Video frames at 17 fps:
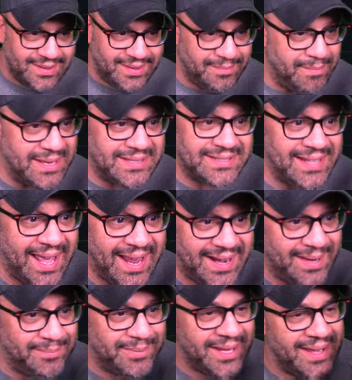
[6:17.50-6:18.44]
Mess that
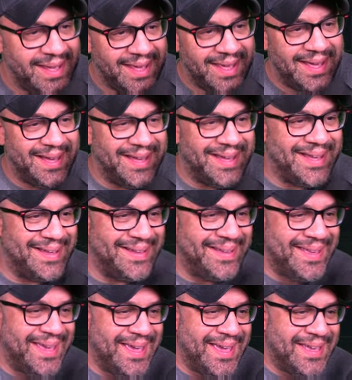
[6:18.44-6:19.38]
up. Uh,
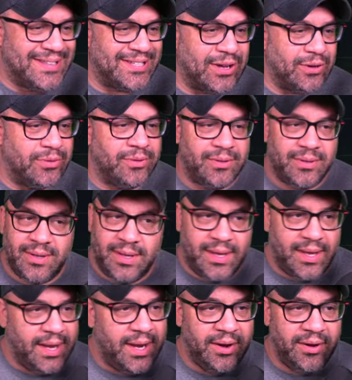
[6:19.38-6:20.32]
so
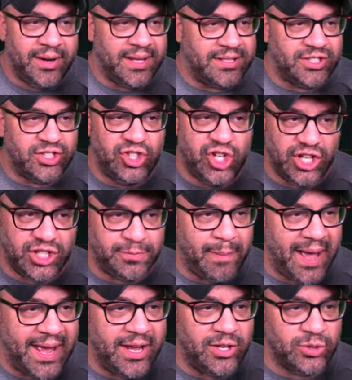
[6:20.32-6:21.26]
here it is. Just
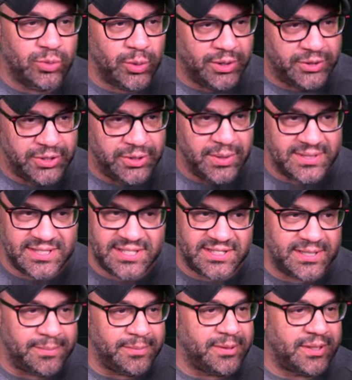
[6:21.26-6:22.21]
BIOS will do a
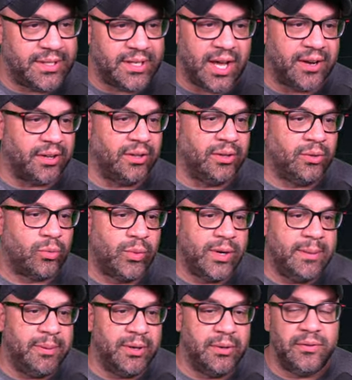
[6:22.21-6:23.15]
system cuddle
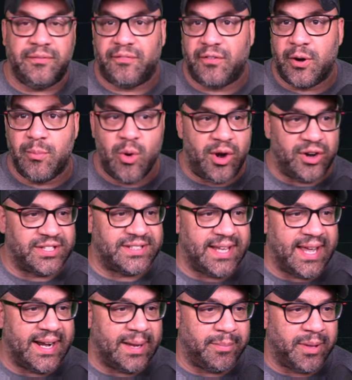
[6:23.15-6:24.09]
reboot firmware
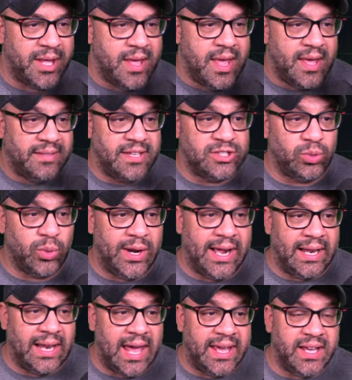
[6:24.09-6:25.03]
setup. This one
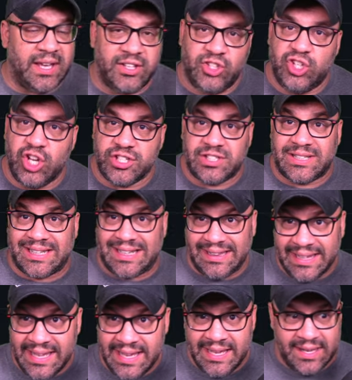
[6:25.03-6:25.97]
I like. Just
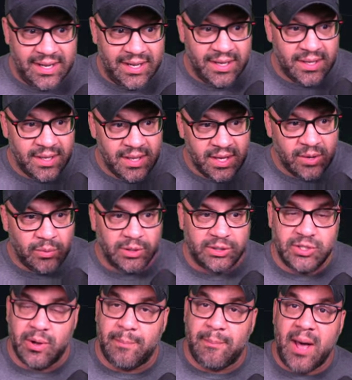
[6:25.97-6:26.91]
Clean will
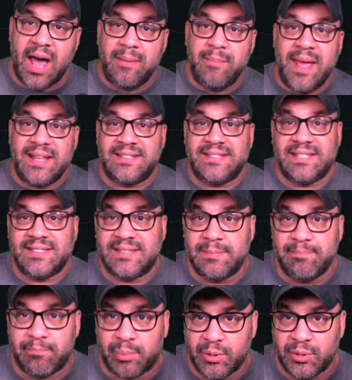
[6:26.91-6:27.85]
do a Podman
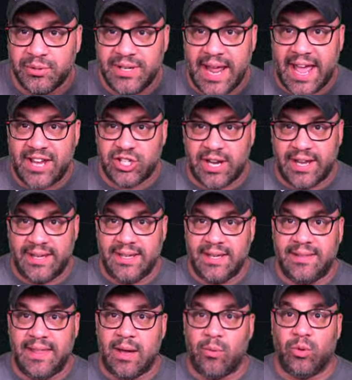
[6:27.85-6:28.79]
system prune dash A,
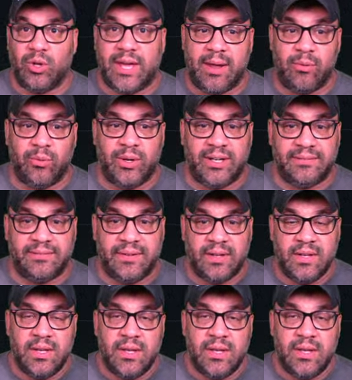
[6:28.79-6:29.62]
and that will get rid of